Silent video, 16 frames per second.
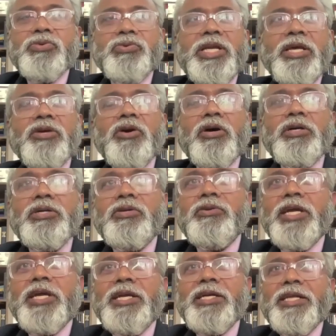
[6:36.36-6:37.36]
So, when I got to
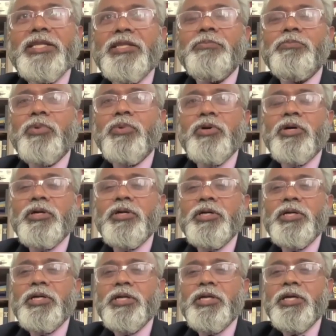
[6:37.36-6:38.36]
writing the
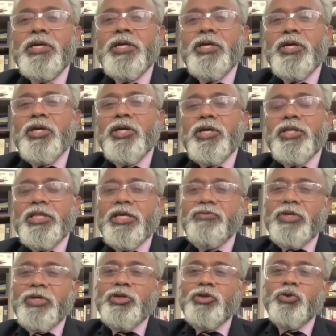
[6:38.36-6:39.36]
book,
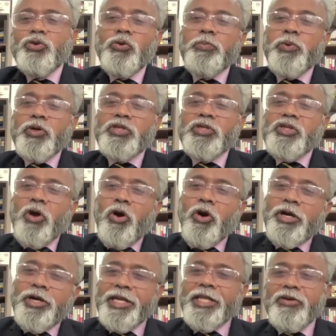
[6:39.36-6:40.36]
there were two books
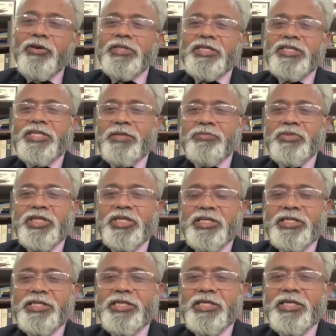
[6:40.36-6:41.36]
already on the
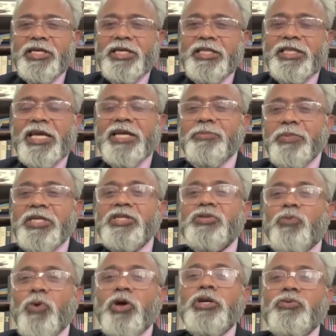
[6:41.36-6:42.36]
subject. That
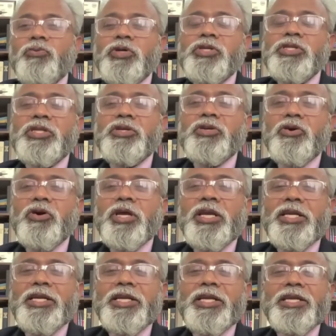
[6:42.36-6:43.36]
means, what was the
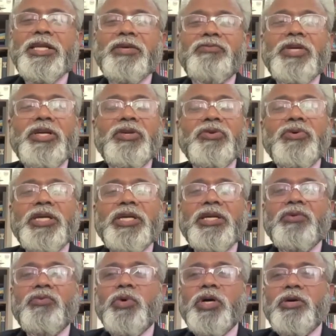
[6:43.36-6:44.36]
Royal Indian Navy
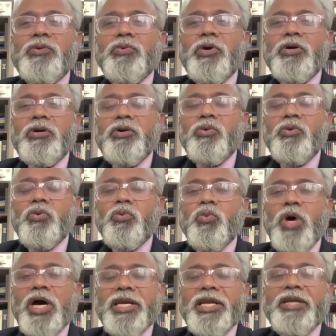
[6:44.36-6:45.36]
doing in World War
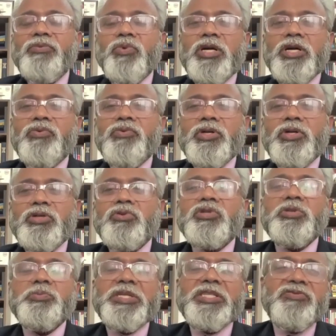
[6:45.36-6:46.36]
one and World War
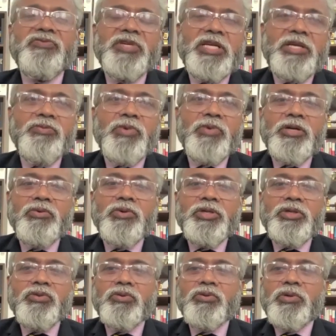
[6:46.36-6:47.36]
Two, specifically World
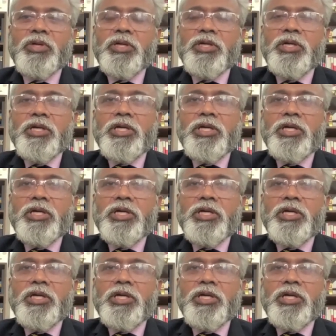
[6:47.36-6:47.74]
War Two.